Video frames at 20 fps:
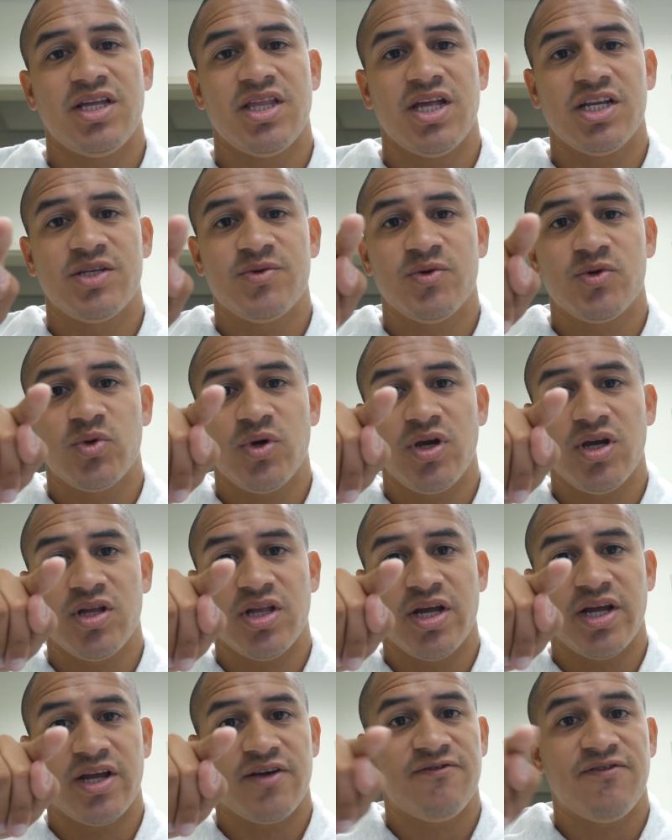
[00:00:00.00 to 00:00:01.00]
that it's between
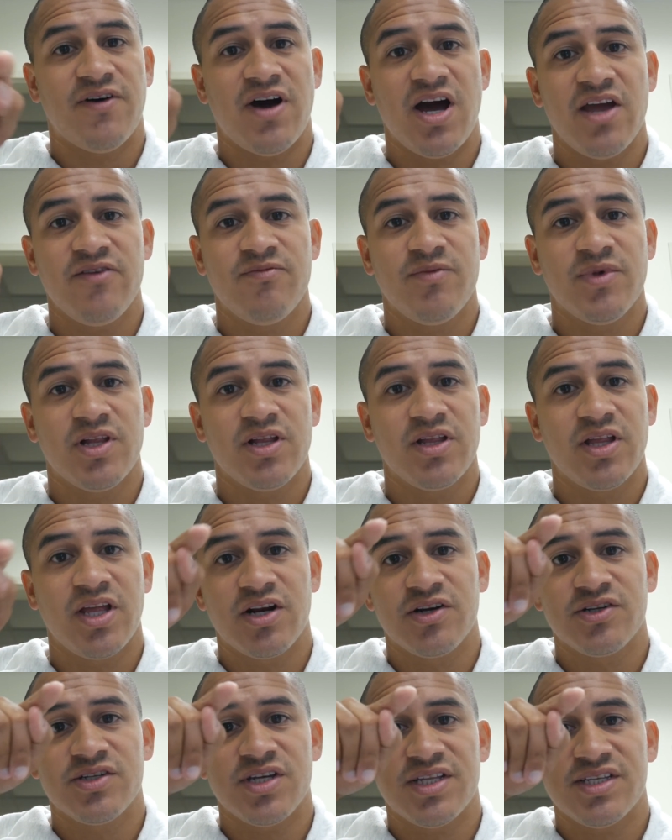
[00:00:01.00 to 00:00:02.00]
like 5
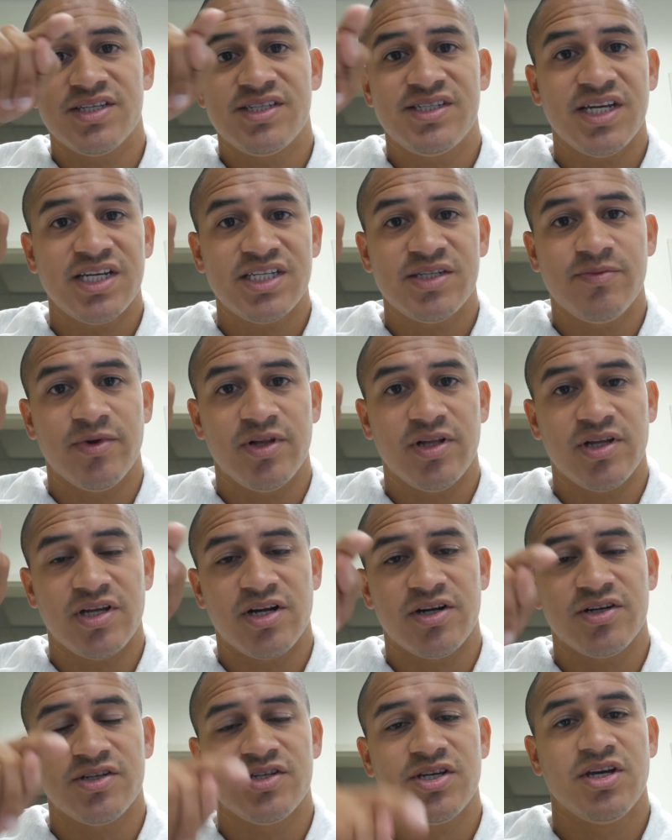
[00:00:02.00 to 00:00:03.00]
milliliters and 6
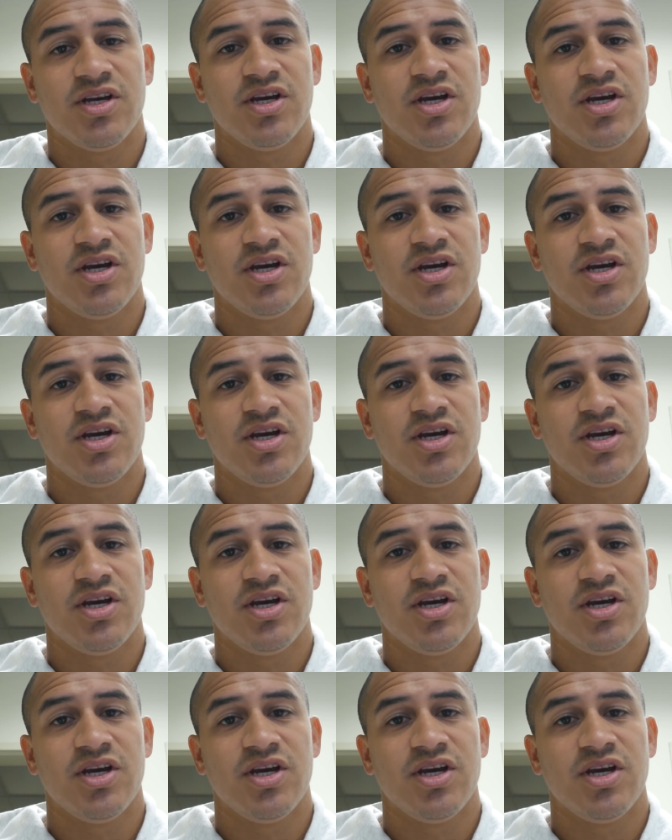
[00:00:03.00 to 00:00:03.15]
milliliters,